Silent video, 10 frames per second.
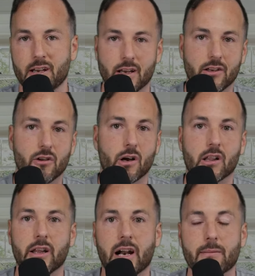You know a
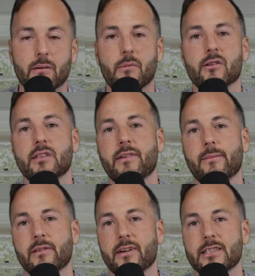lot about
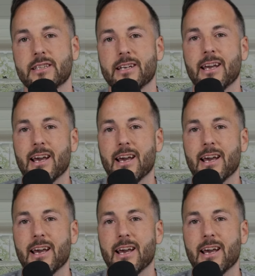multifamily investing.